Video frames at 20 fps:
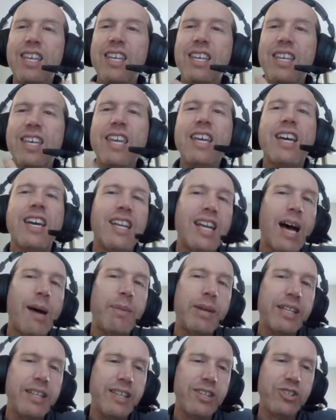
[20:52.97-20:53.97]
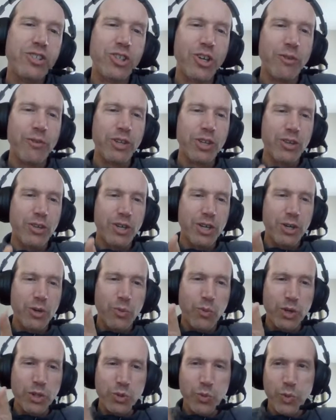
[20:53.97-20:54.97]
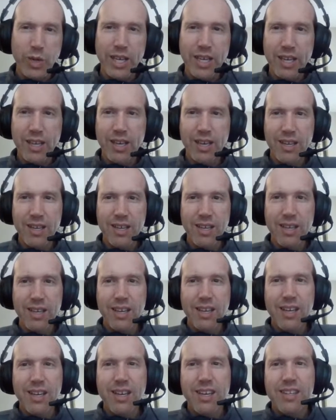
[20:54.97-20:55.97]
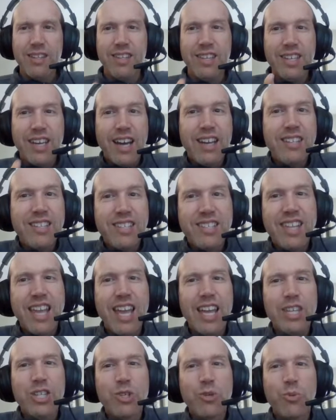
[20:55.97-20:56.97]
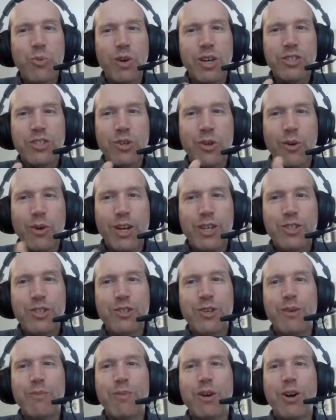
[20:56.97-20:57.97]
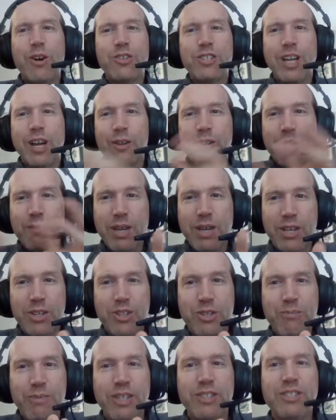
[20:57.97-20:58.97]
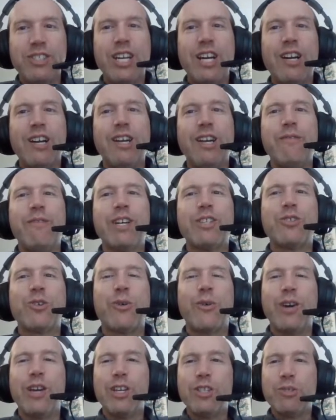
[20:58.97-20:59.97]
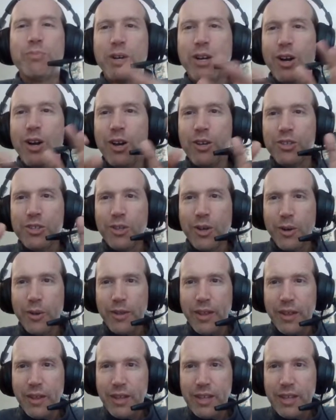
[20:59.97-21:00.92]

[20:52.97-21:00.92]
economically the Soviet Union was weak. The United States was going to emerge not only militarily victorious, but also the